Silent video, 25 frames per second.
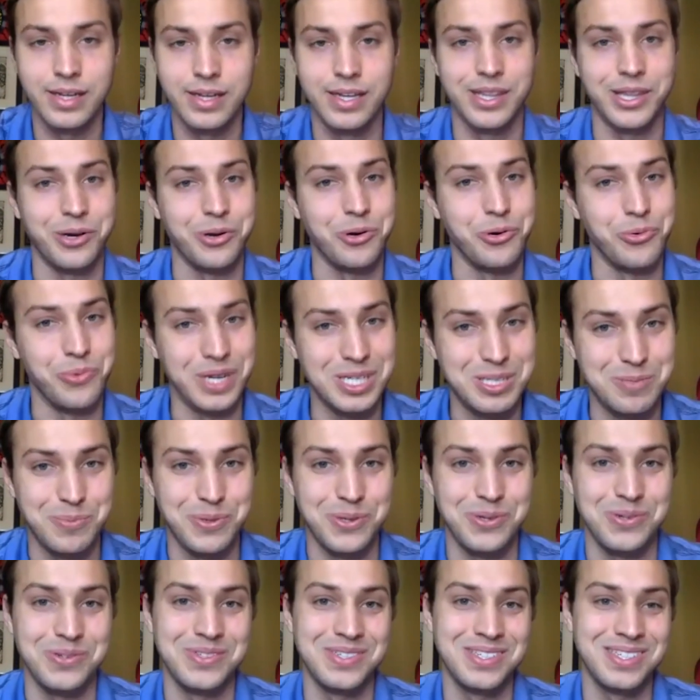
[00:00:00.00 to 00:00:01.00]
there were
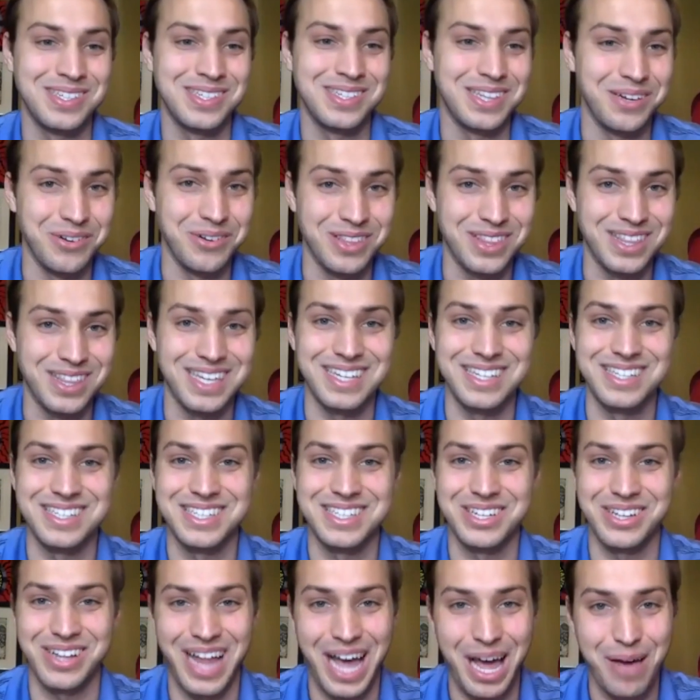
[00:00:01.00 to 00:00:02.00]
whispers, there were things
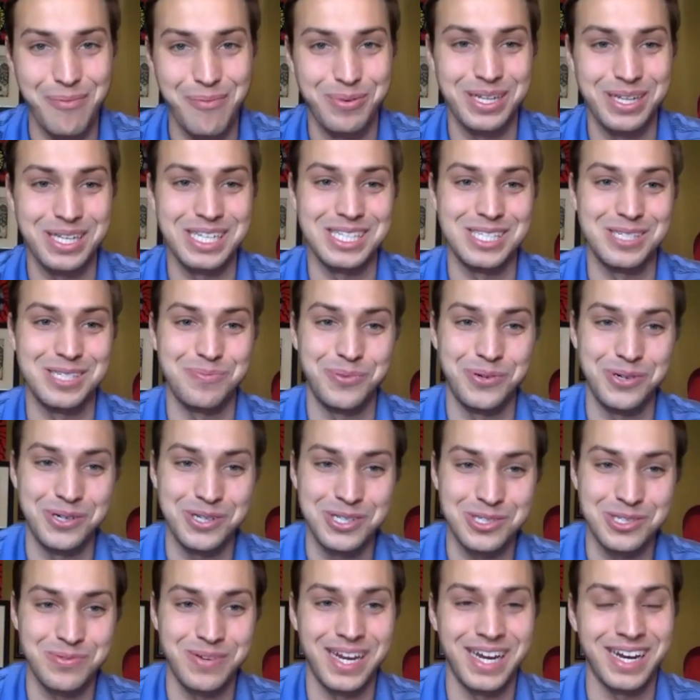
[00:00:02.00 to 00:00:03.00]
still happening in
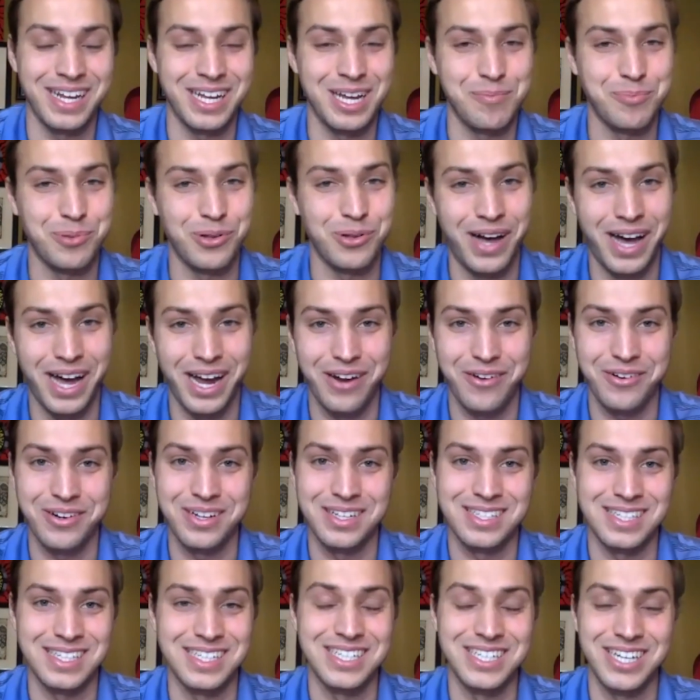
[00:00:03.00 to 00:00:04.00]
sports. We had a couple
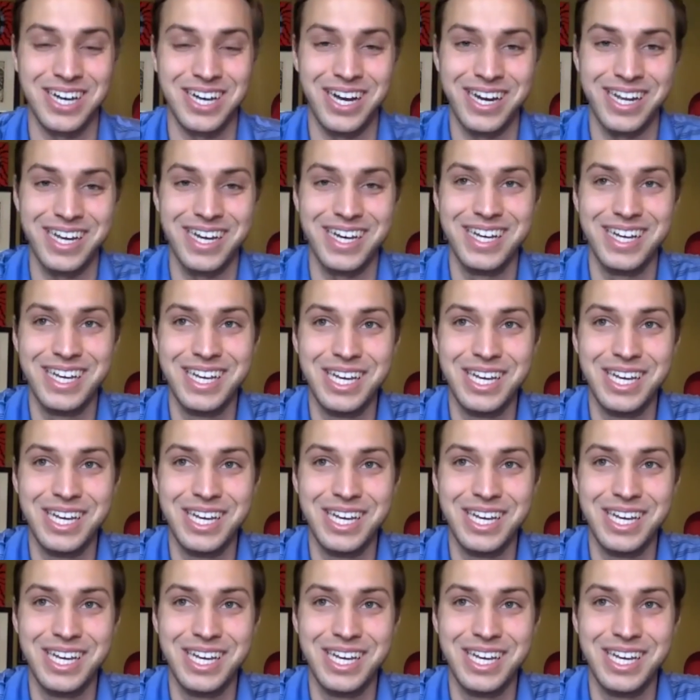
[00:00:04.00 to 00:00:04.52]
hirings in Donna.